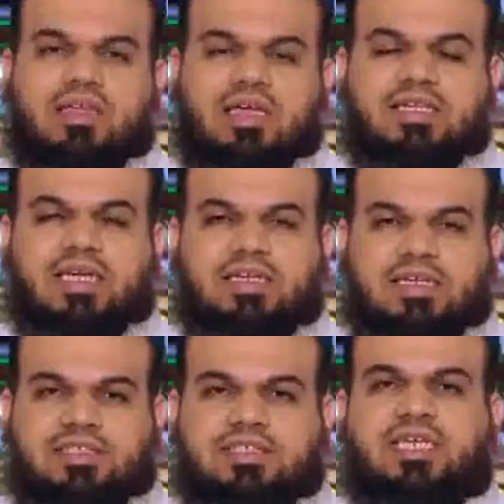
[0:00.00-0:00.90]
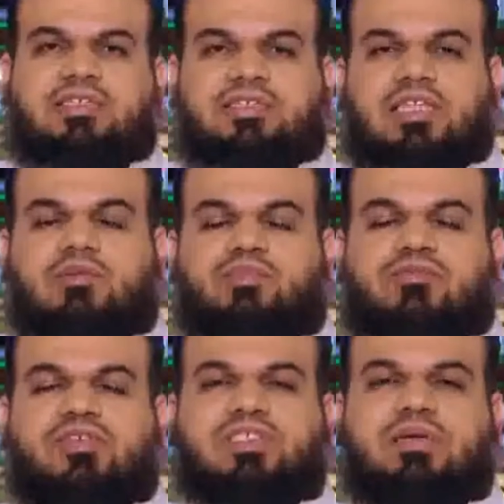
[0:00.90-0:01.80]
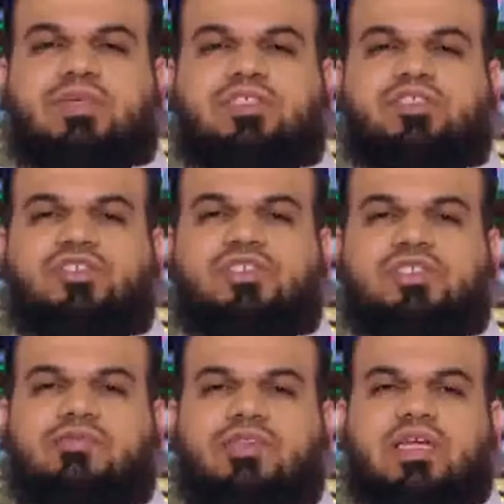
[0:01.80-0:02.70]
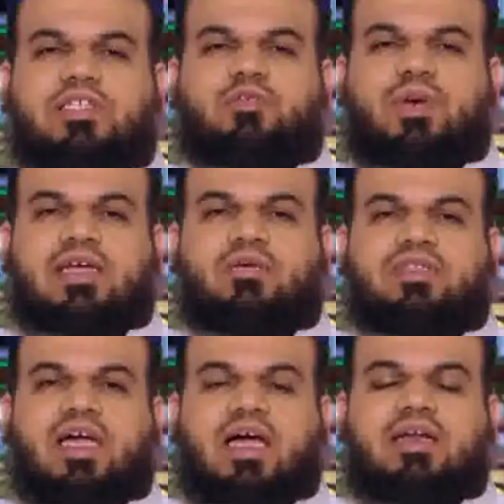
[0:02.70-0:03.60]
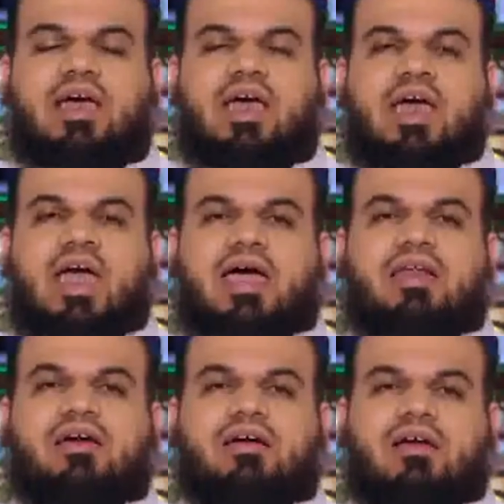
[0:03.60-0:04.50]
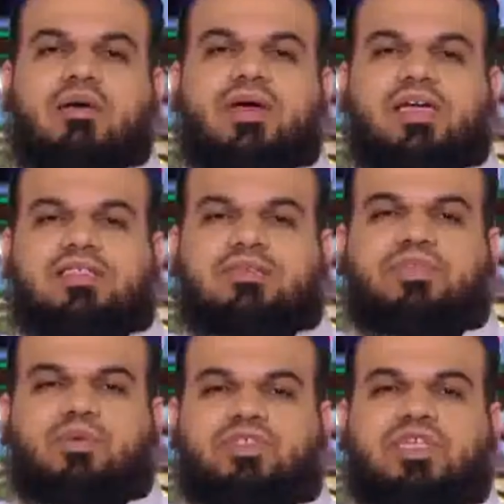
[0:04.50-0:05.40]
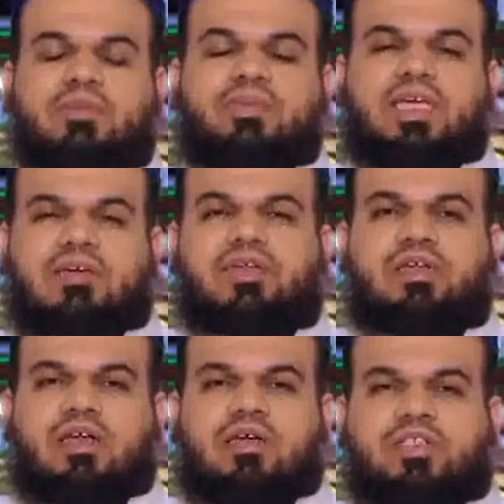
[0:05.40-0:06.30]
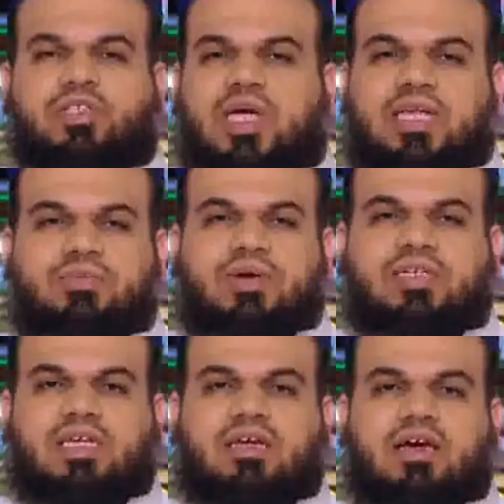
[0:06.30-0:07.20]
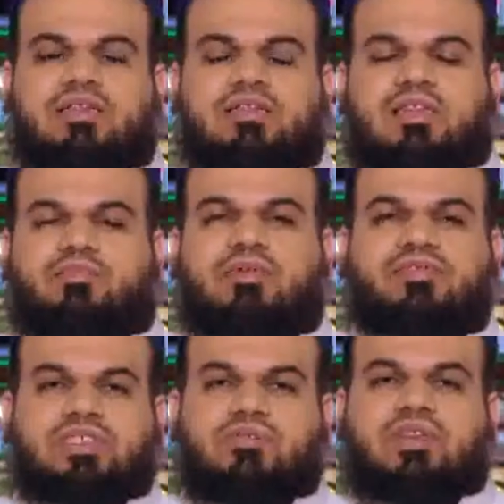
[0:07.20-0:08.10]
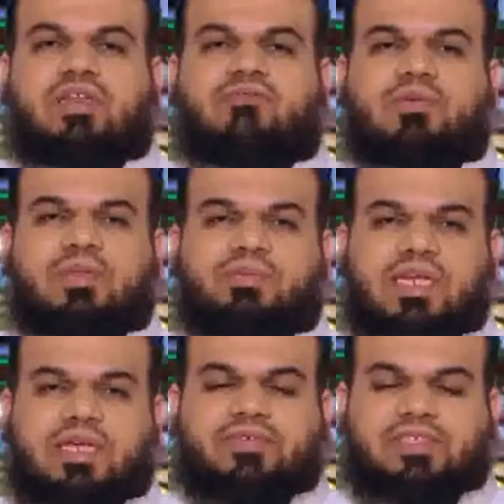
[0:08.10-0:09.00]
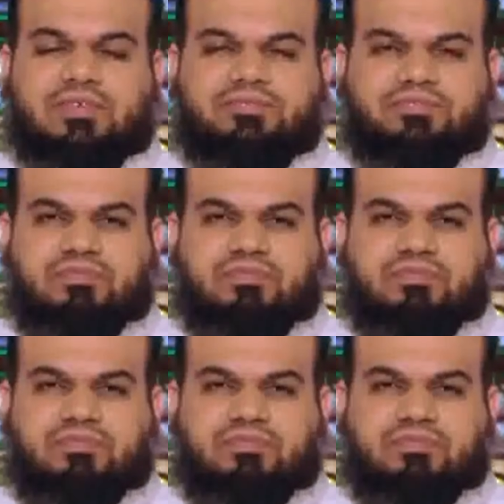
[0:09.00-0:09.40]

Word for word: in, in status than the prophets and messengers of Allah subhanahu wa ta'ala. And a karama is something which can be given to anybody other than the prophets of Allah from the believers.